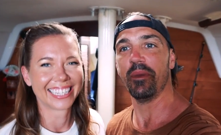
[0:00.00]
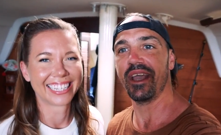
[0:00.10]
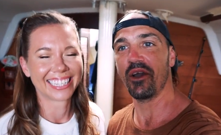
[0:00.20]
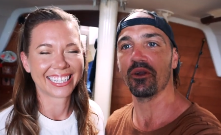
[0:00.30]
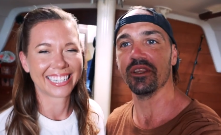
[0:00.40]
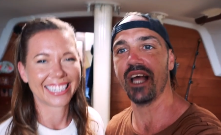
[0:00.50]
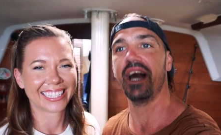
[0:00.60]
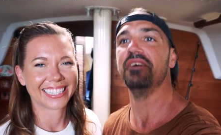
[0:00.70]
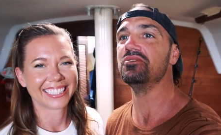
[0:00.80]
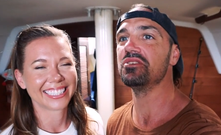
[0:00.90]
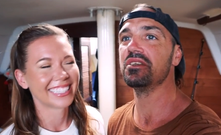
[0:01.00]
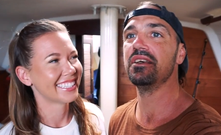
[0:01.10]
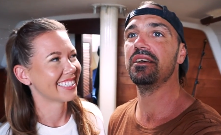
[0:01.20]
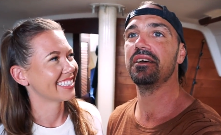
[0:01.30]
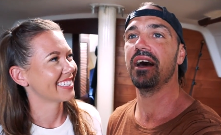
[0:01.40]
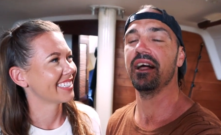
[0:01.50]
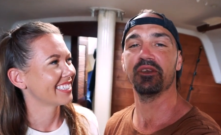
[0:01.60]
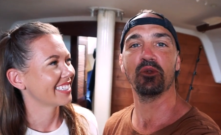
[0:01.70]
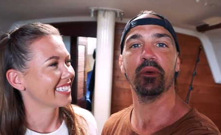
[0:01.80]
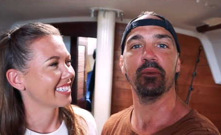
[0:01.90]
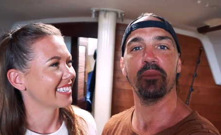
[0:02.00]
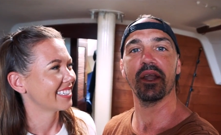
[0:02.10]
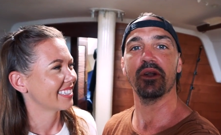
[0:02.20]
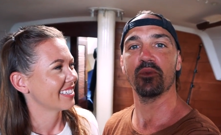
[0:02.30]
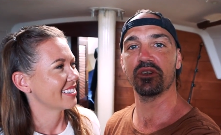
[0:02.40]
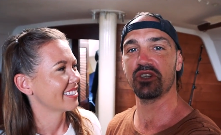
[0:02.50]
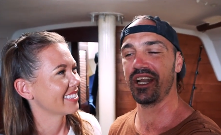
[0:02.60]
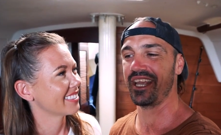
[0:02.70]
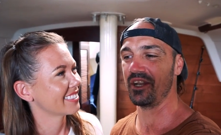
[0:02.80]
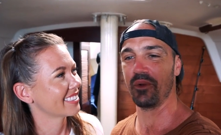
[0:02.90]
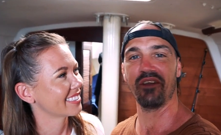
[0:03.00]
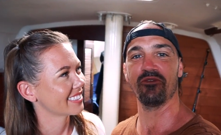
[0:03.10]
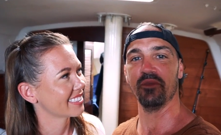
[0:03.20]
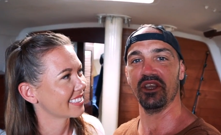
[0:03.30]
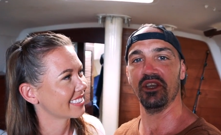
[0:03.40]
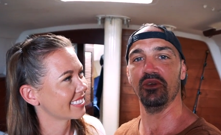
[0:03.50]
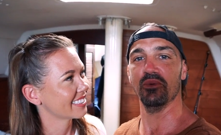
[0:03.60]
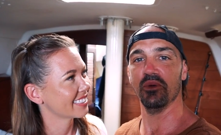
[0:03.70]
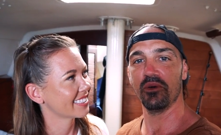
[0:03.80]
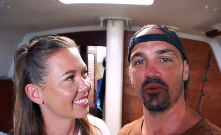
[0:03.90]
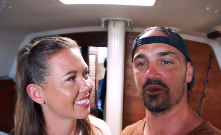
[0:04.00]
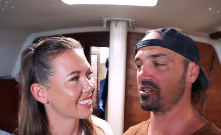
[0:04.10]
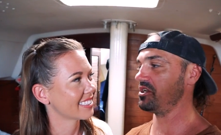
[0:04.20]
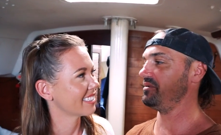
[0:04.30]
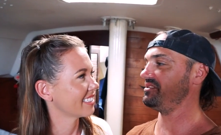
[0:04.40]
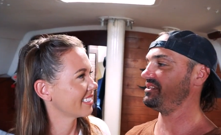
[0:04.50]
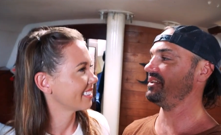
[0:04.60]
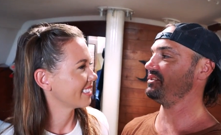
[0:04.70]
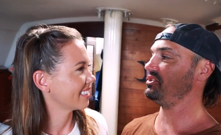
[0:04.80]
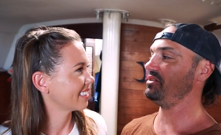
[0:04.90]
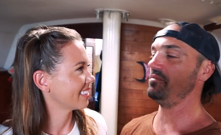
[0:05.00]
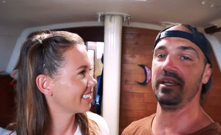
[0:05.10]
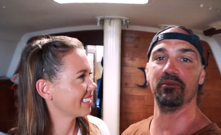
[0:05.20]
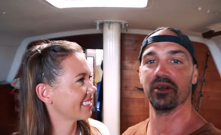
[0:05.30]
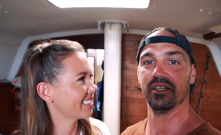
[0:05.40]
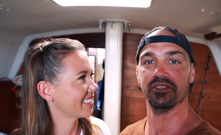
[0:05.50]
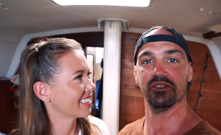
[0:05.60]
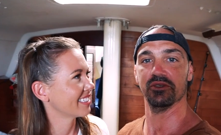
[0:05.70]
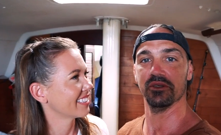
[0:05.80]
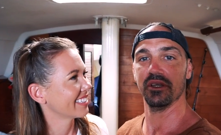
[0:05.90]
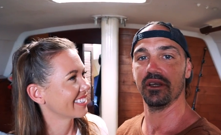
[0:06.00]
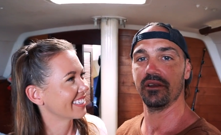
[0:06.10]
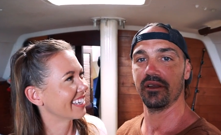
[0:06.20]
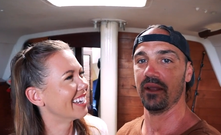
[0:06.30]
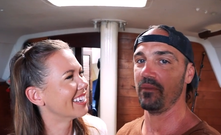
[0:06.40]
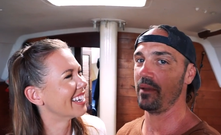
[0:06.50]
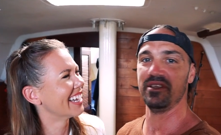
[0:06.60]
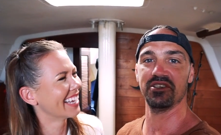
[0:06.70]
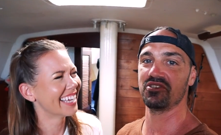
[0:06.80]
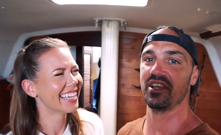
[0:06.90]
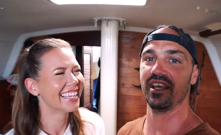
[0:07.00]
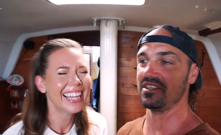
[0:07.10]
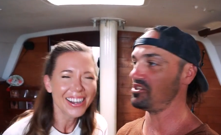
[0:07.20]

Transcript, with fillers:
Speaker 1: make our lives a little bit better. We're trying to get away from the U. We're gonna be sailing GB pretty soon and maybe just sailing